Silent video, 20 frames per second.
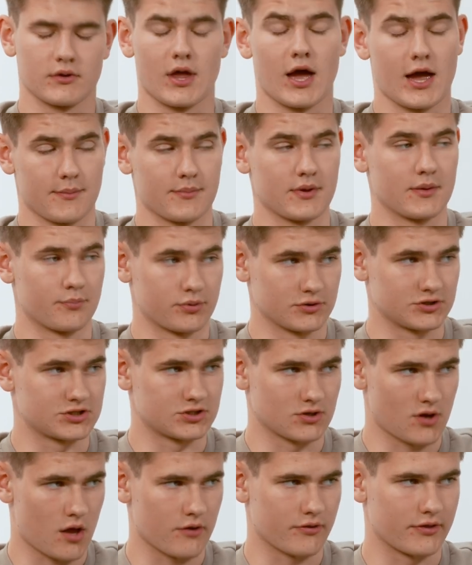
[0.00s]
IB puts
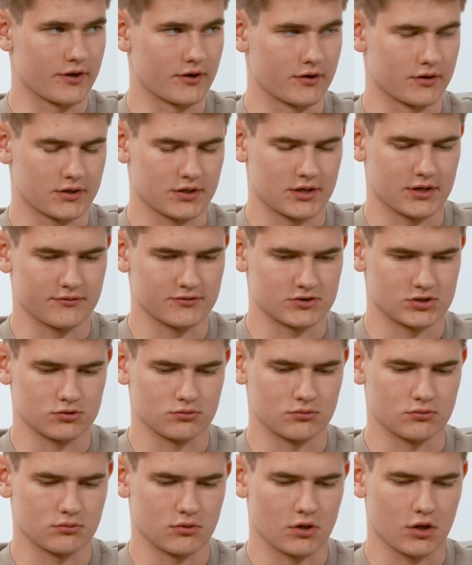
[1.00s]
you out there, it gives
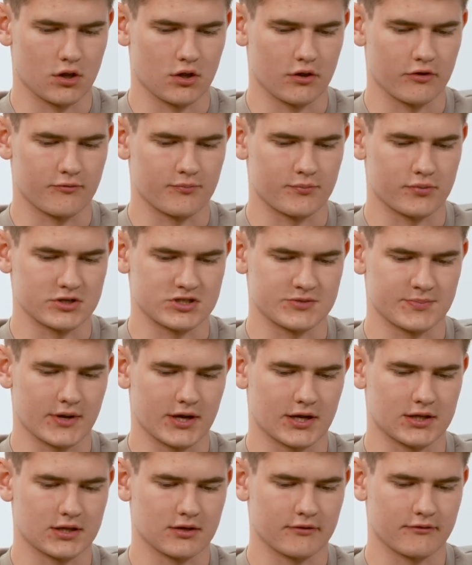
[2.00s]
you a lot of
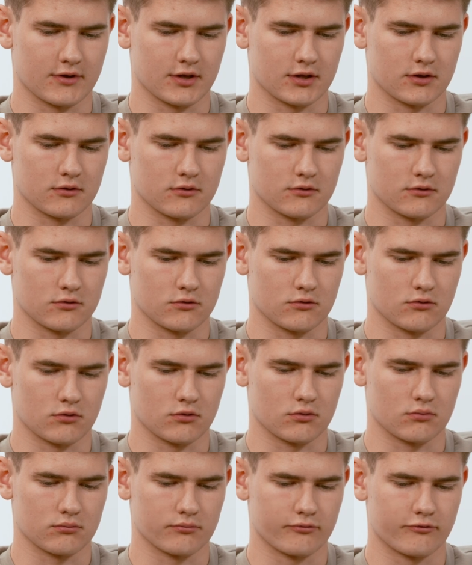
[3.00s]
perspective and
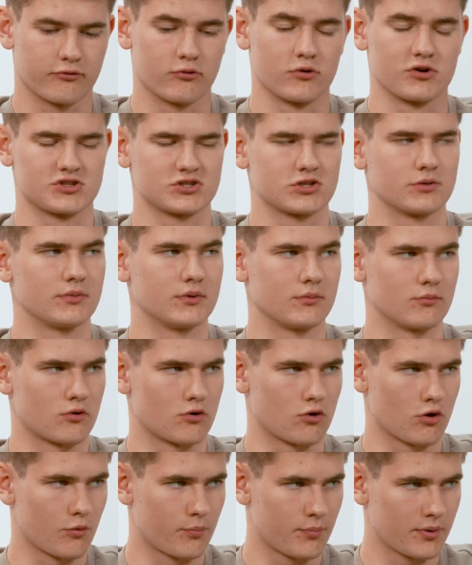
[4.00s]
you're forced to be
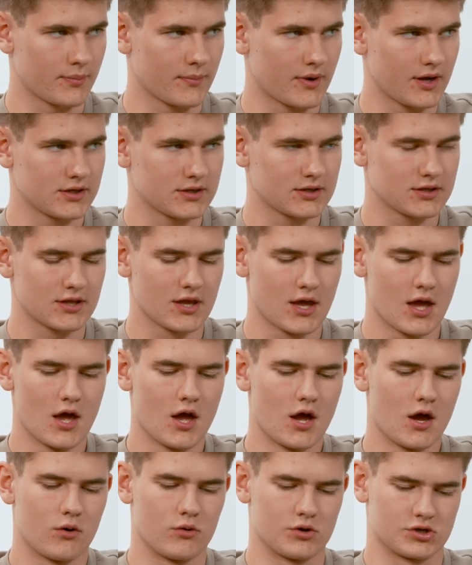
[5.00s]
more open-minded,
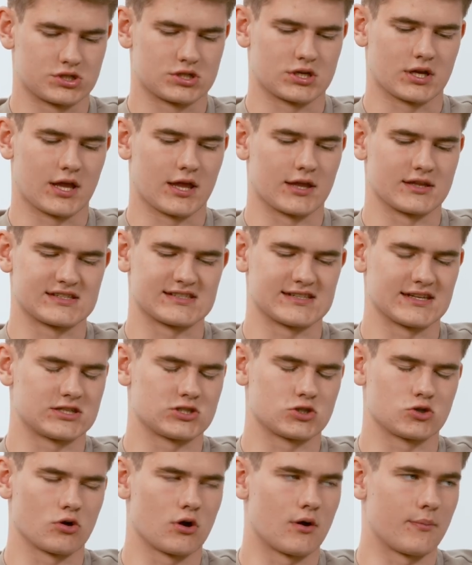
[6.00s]
which again
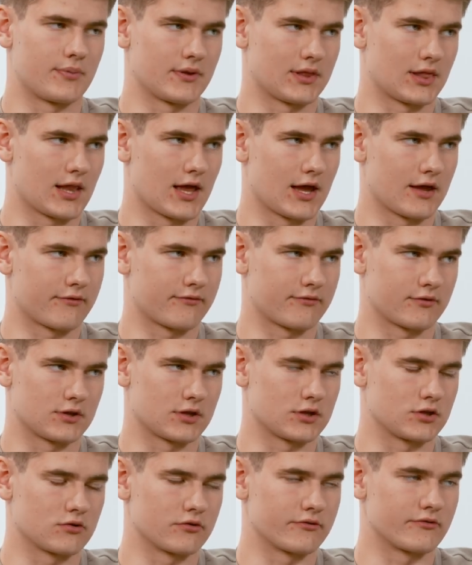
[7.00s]
sets you up in life and
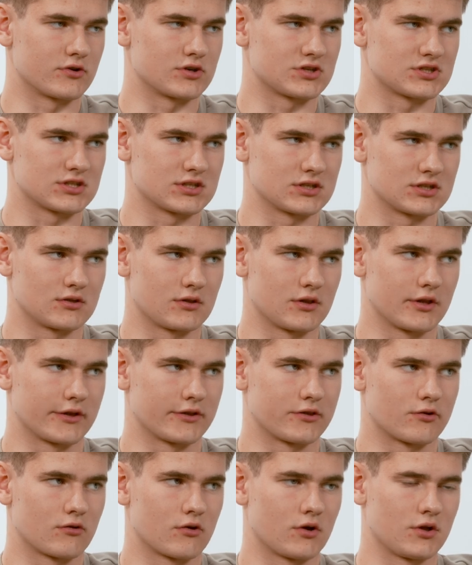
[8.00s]
in university
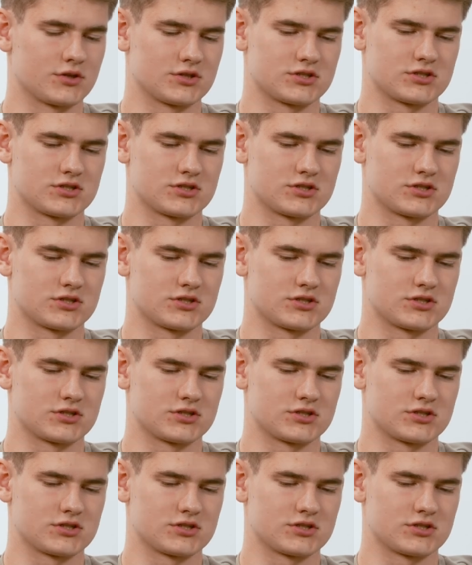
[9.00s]
later on.